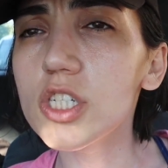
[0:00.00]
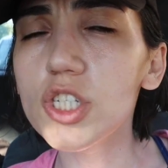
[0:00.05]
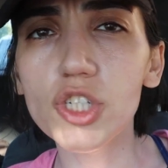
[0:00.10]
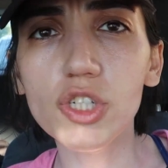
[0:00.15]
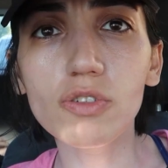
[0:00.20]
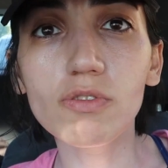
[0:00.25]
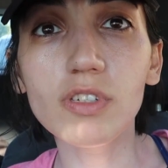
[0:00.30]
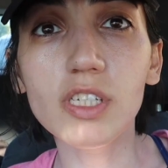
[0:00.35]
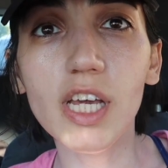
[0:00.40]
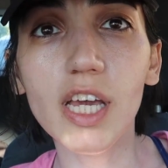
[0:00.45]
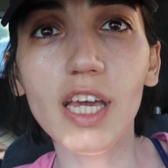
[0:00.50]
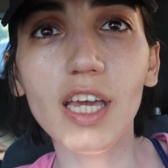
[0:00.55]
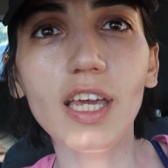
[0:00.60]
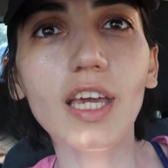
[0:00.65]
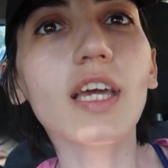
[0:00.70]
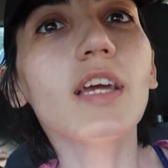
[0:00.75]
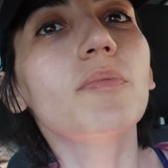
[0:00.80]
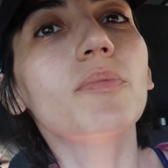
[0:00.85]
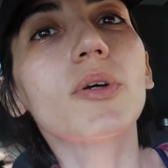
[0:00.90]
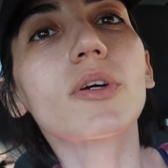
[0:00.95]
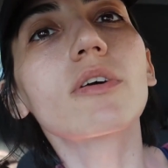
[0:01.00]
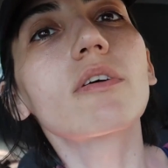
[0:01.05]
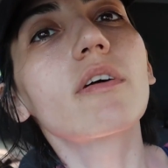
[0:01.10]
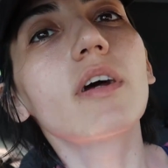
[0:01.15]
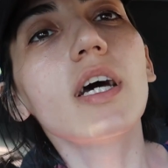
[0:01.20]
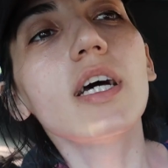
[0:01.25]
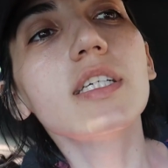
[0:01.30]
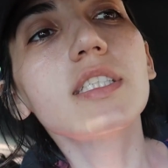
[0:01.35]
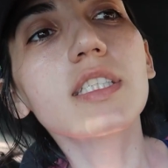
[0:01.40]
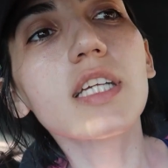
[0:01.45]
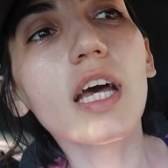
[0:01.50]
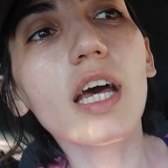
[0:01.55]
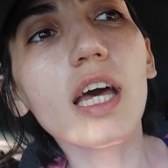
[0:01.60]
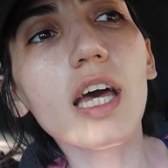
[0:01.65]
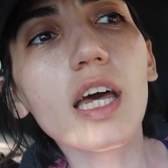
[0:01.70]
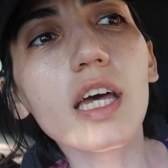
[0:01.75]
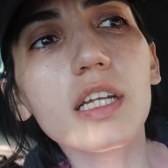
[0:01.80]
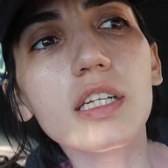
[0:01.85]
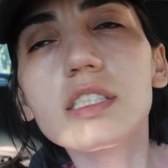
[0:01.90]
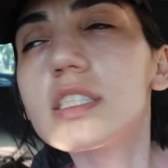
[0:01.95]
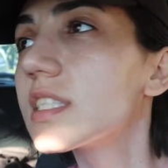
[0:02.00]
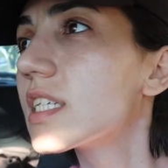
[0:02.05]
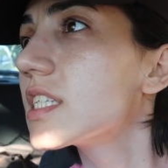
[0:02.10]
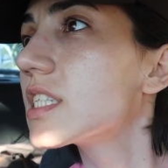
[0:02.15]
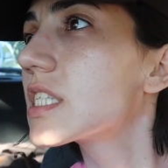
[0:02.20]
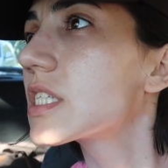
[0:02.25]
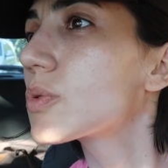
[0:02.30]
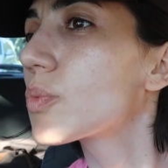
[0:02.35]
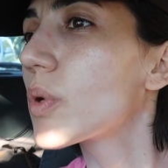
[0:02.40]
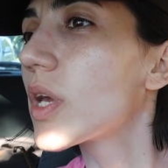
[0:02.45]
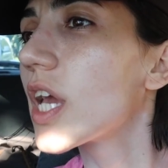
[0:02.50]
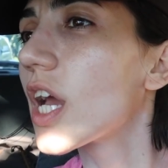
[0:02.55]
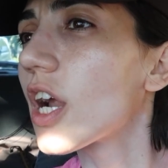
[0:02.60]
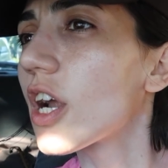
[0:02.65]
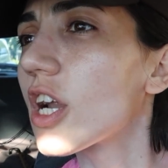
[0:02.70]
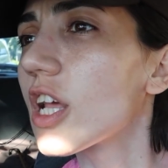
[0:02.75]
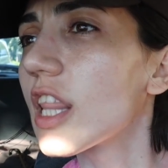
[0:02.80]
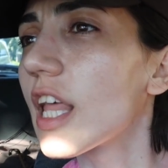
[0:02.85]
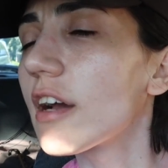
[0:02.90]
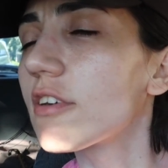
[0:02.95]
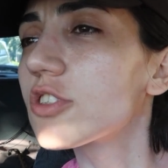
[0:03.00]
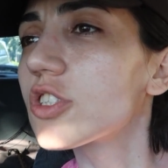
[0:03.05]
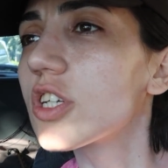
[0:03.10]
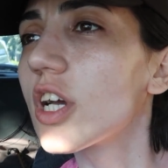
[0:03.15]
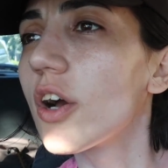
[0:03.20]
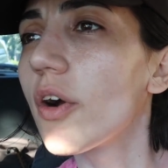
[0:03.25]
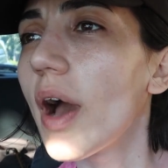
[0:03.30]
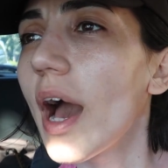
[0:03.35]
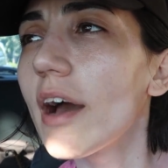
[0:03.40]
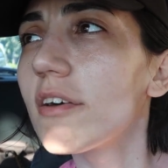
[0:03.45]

June day in Bucharest, and since we are allowed to go